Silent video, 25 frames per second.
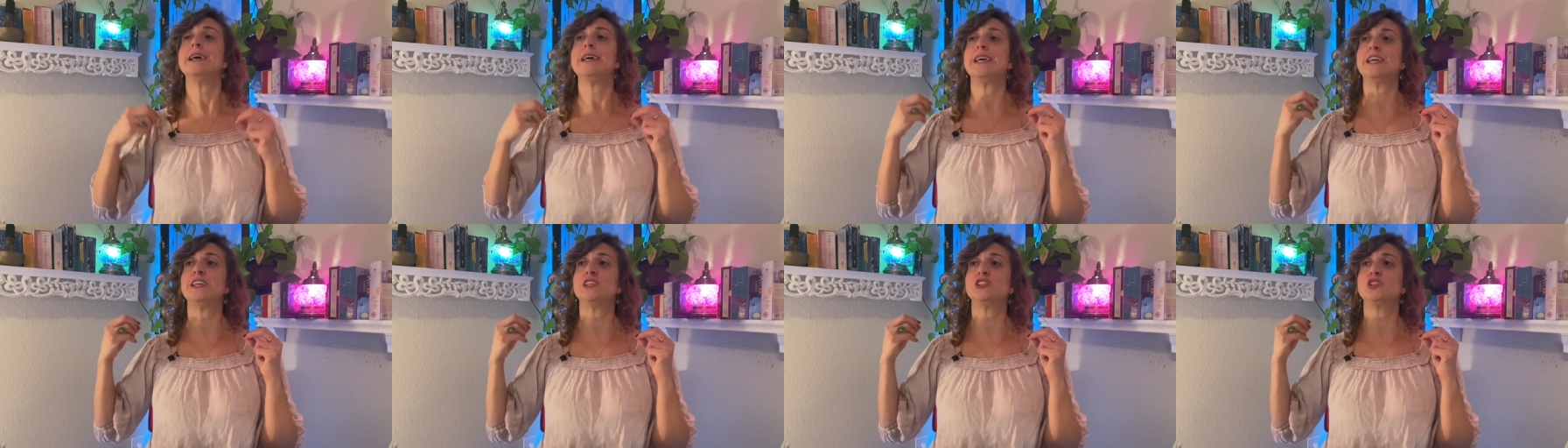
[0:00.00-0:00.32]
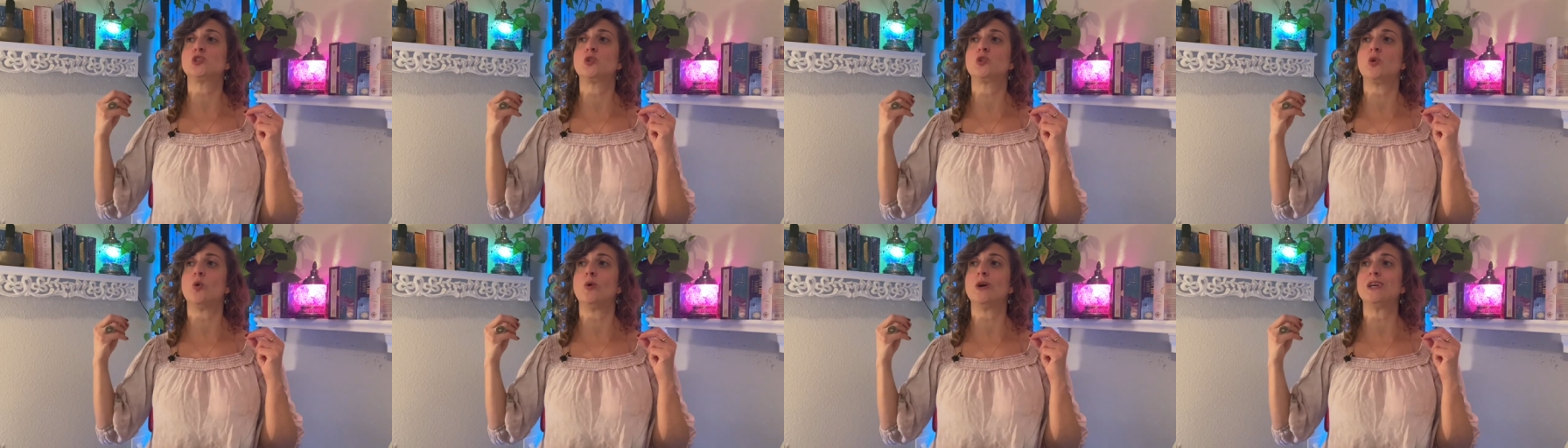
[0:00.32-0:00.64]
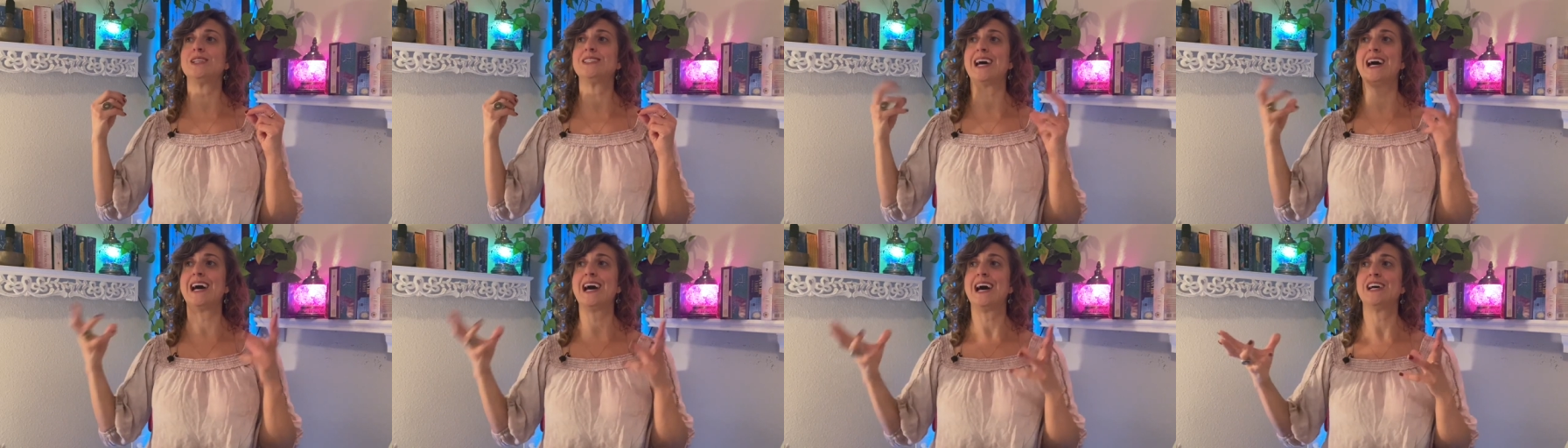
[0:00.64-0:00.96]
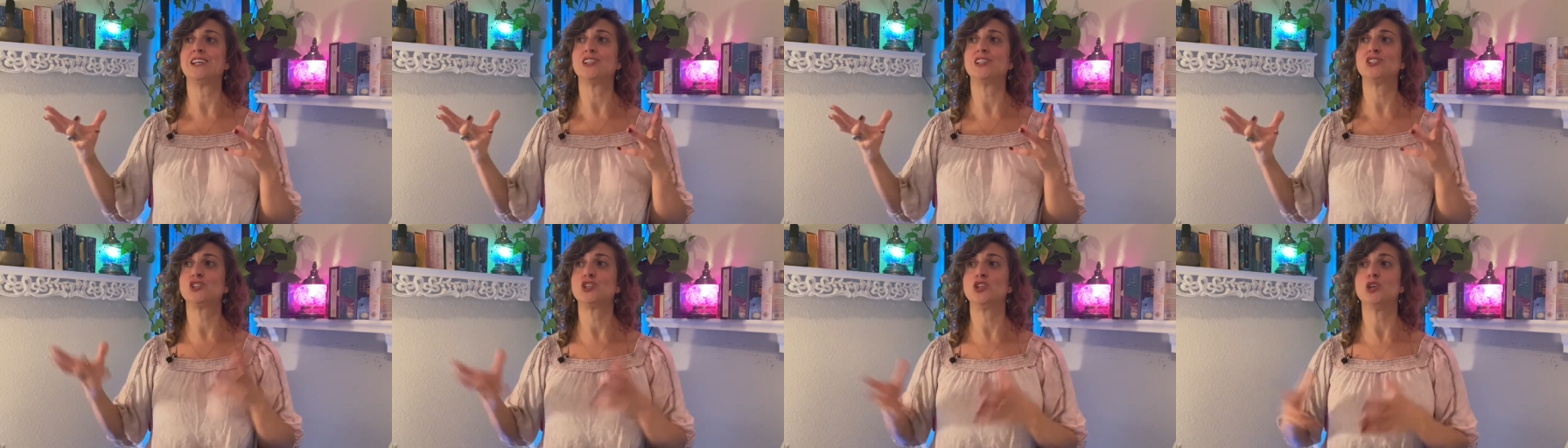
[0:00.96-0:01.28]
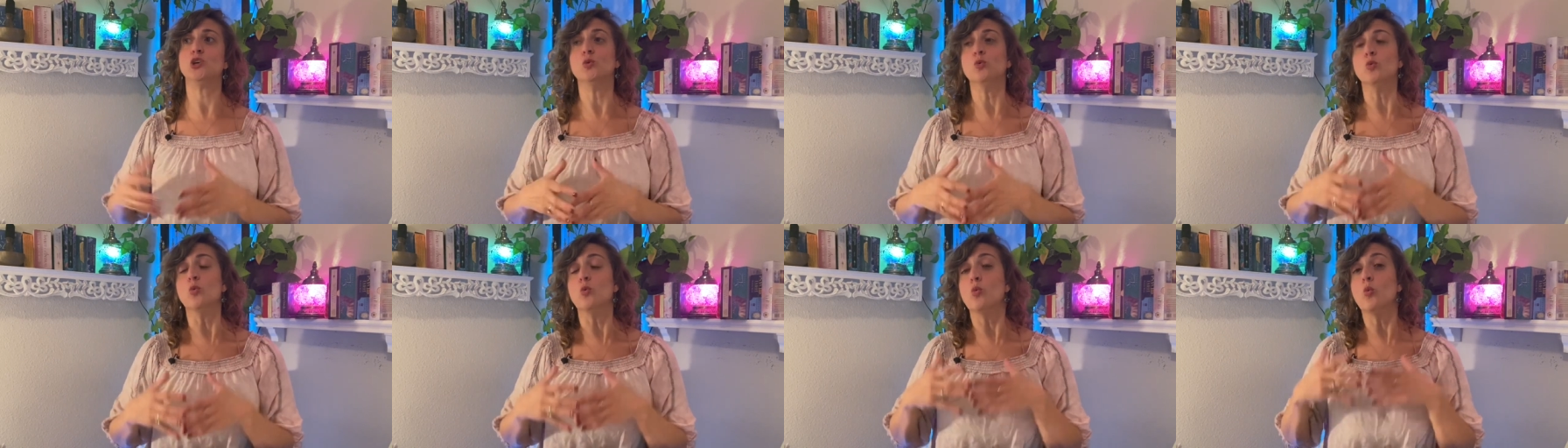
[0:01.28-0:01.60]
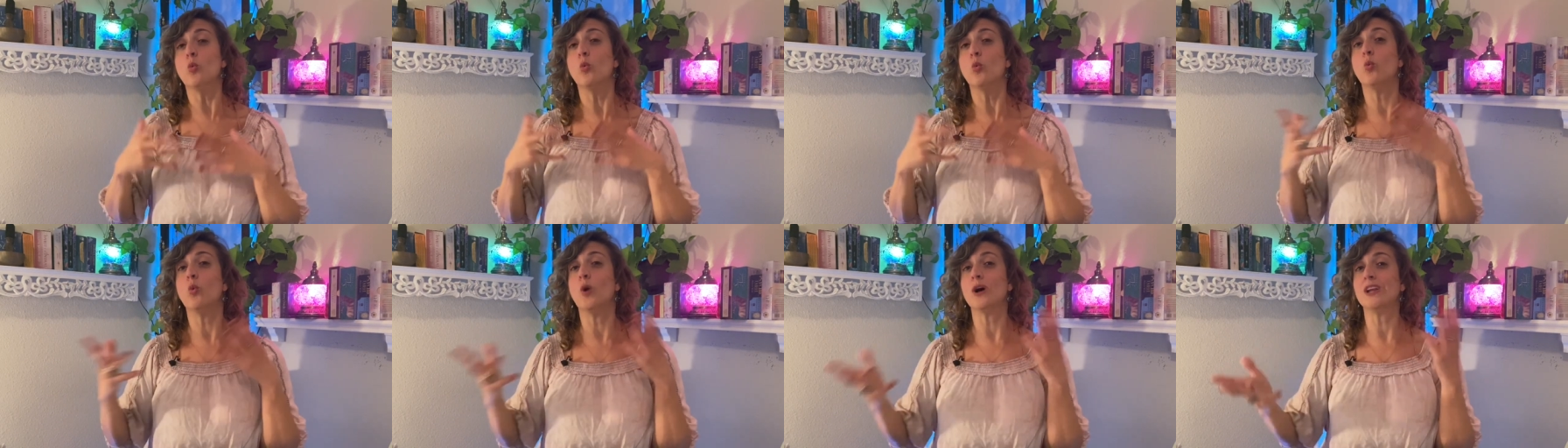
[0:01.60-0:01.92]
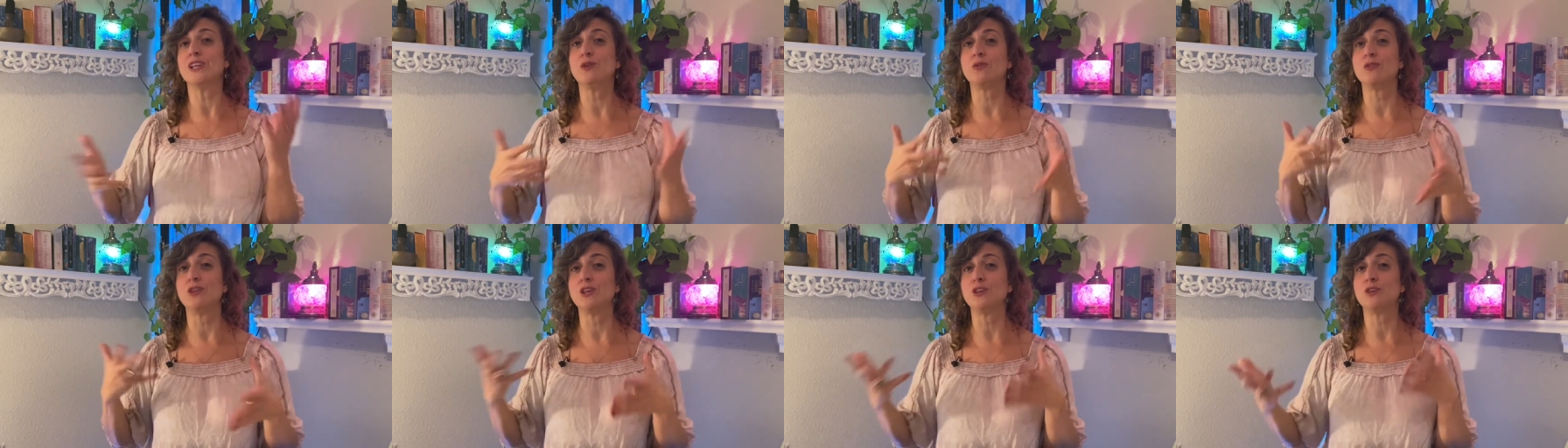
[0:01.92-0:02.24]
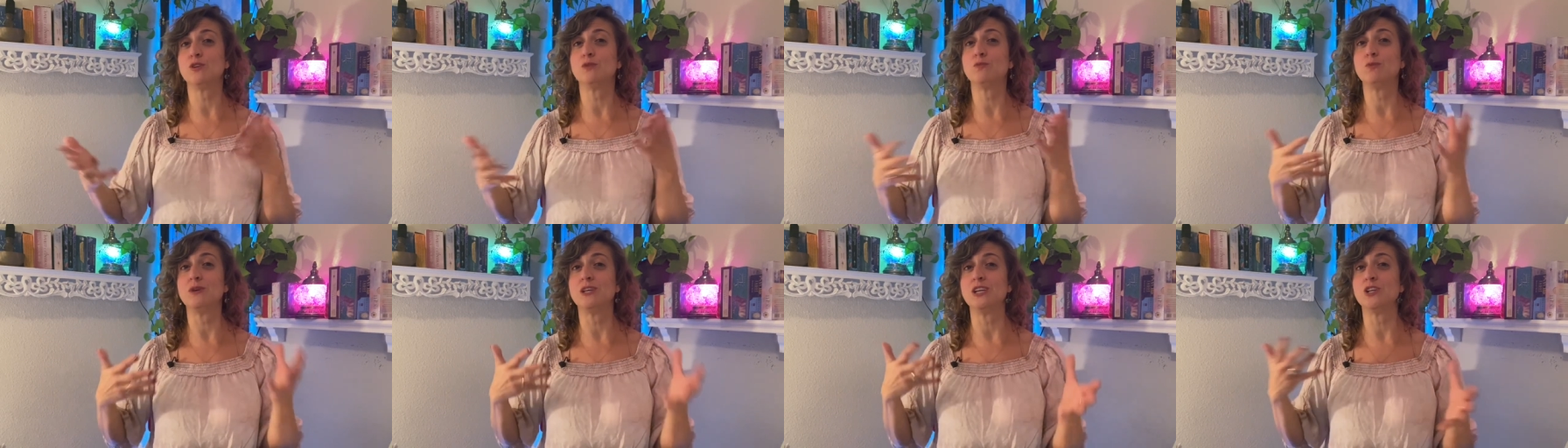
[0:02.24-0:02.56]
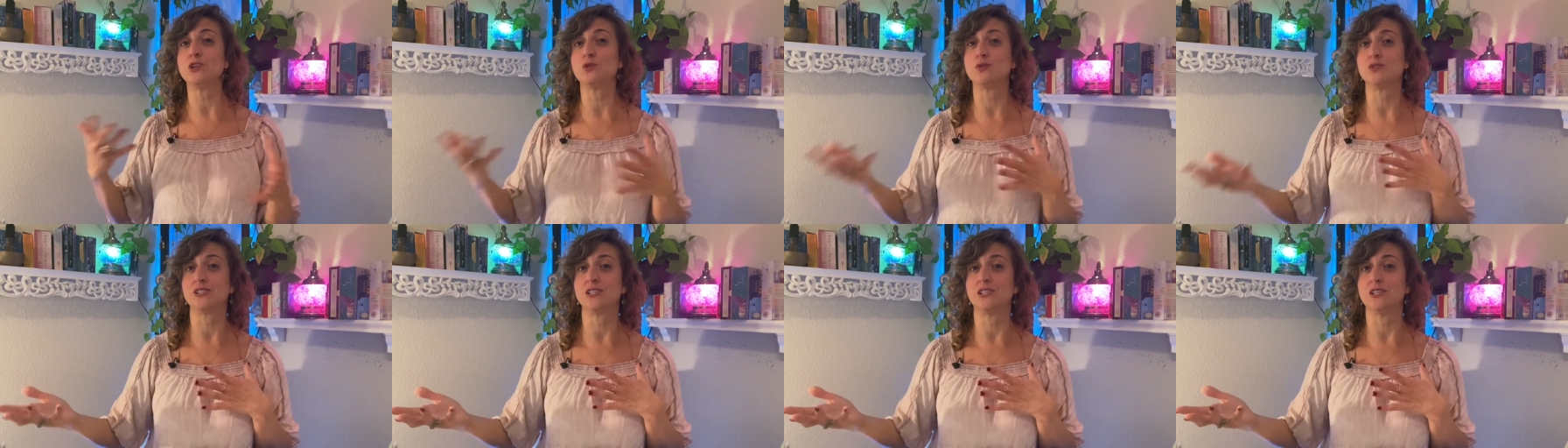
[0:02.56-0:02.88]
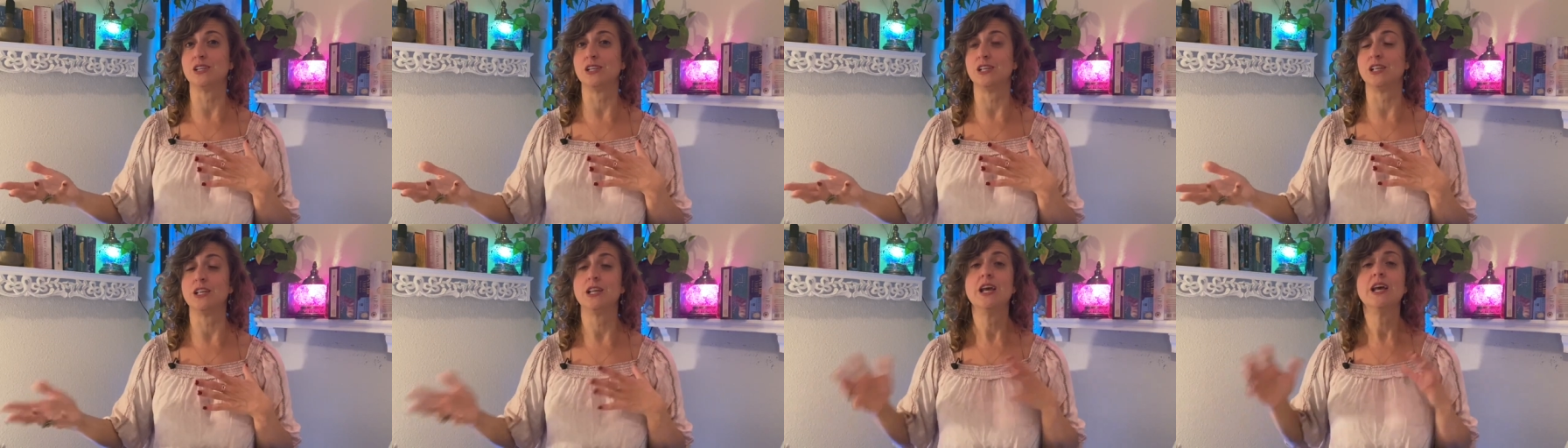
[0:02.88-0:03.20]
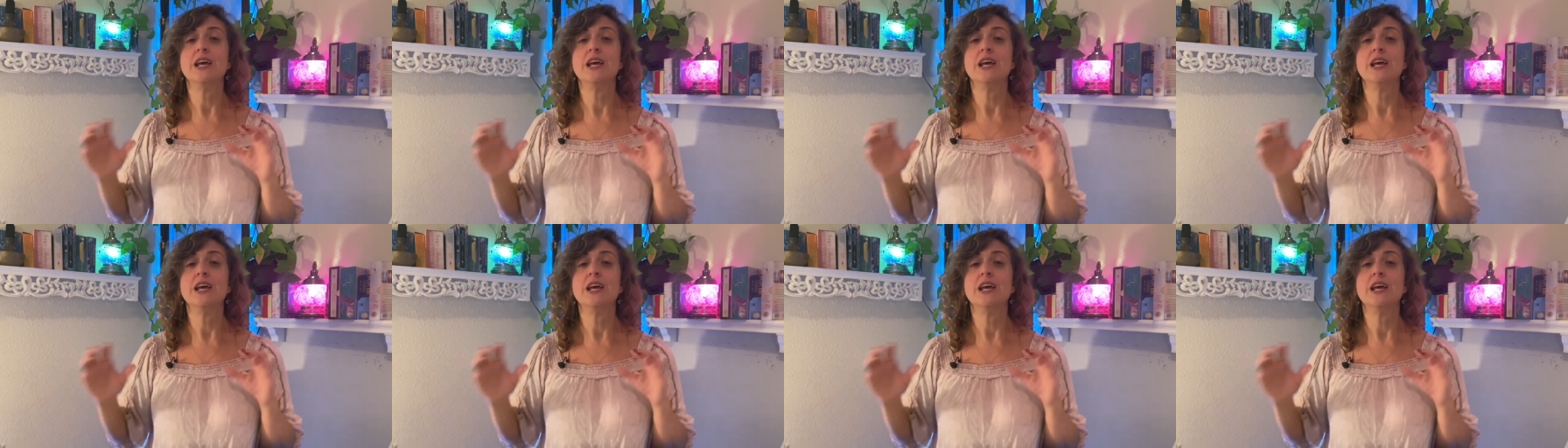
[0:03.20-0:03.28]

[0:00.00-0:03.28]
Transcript: is going to ask you, what do you think you'd be interested in?